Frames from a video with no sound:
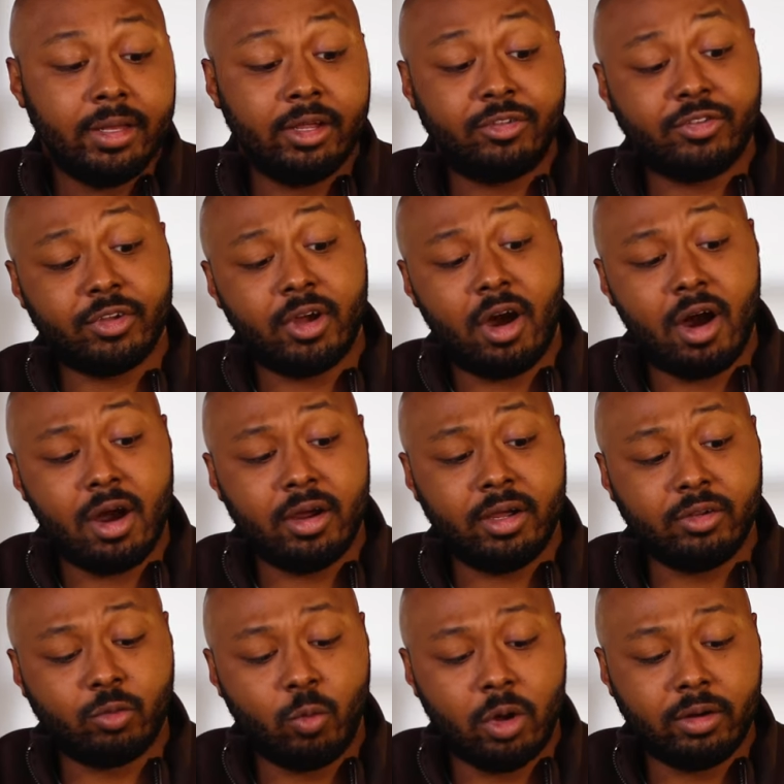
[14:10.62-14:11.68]
This cigar
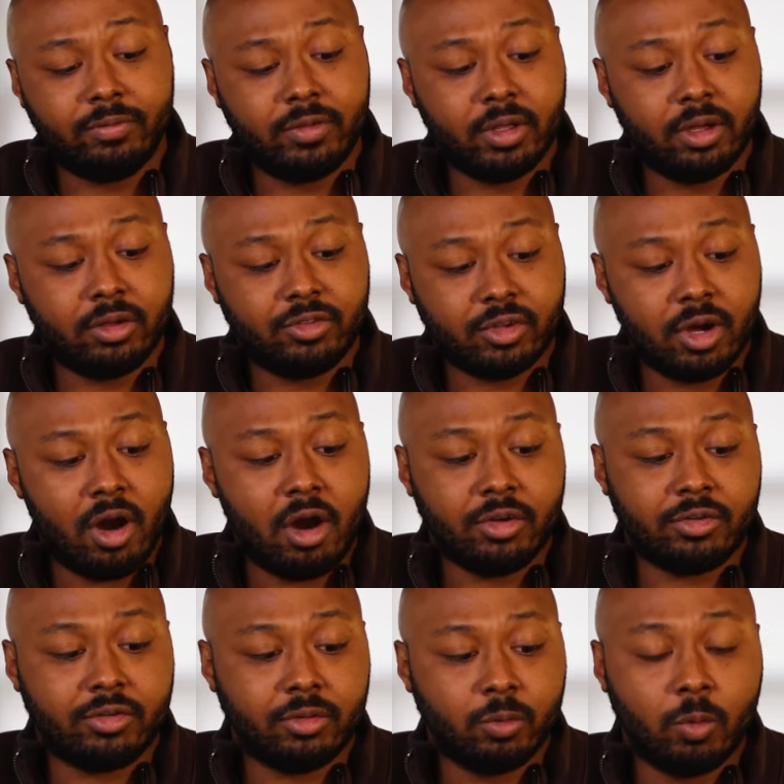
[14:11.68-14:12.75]
is one of the
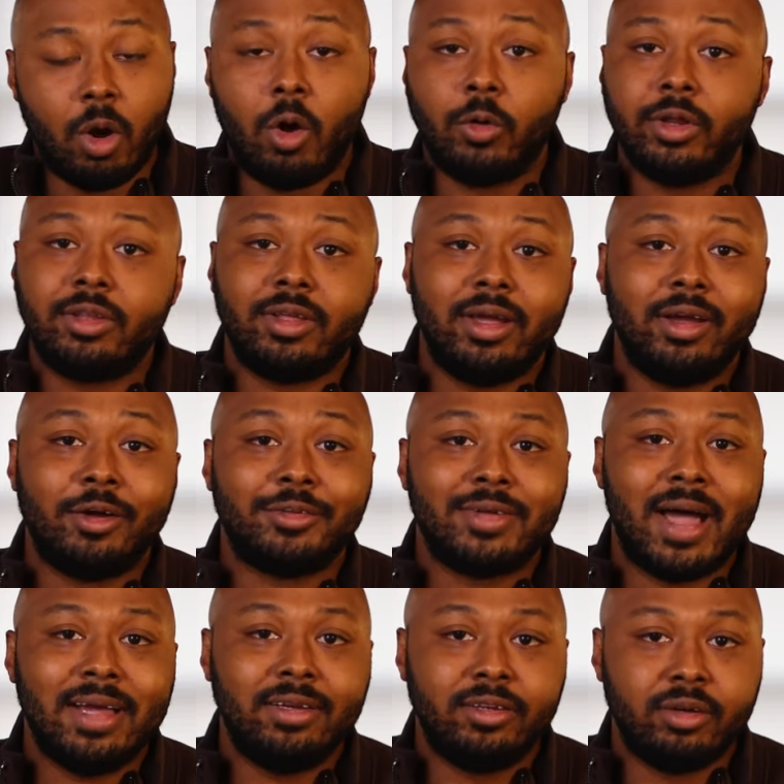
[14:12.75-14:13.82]
cigars rolled at the El
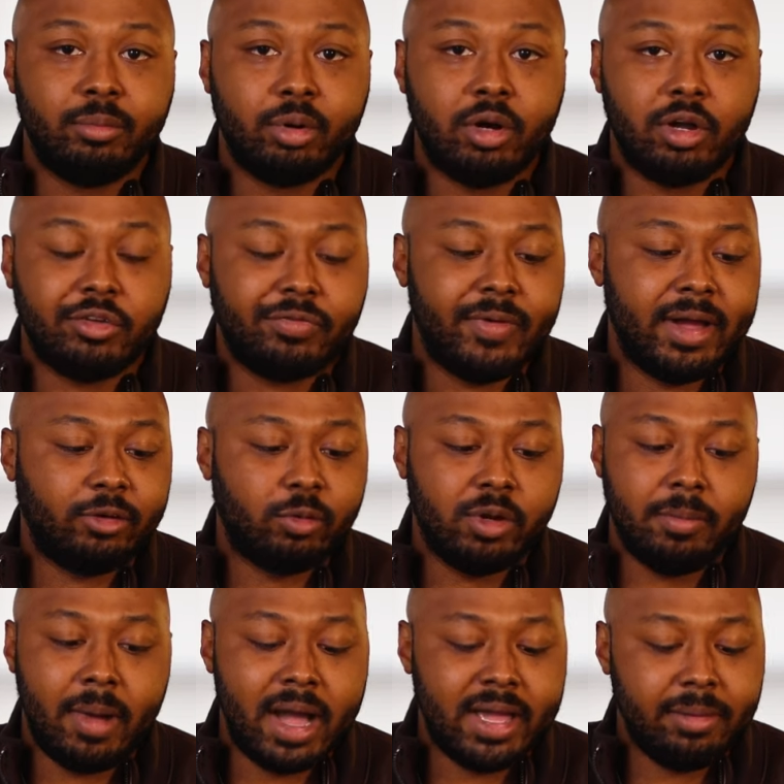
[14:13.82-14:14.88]
Titan de Bronze
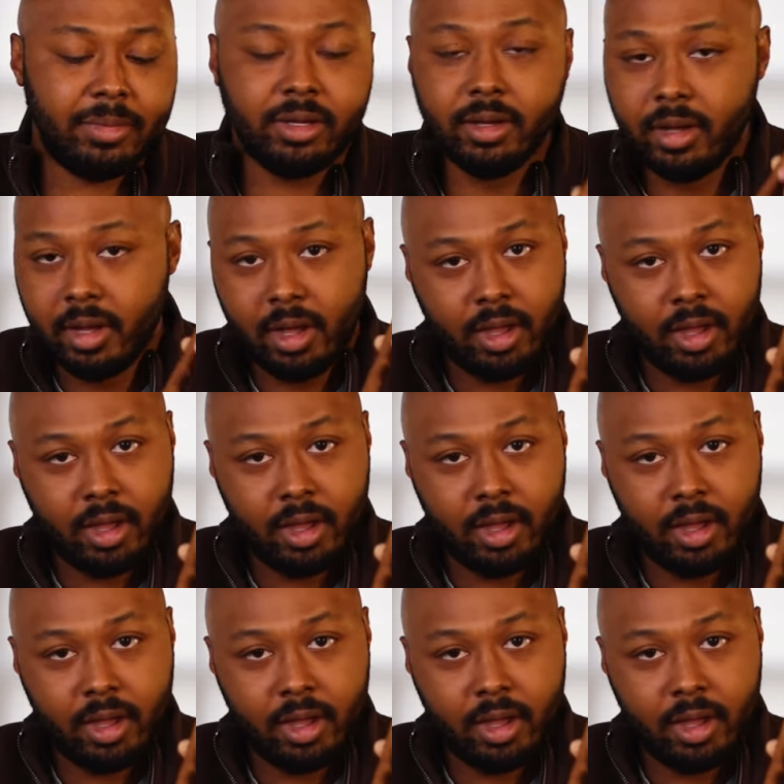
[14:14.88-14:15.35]
factory in Miami.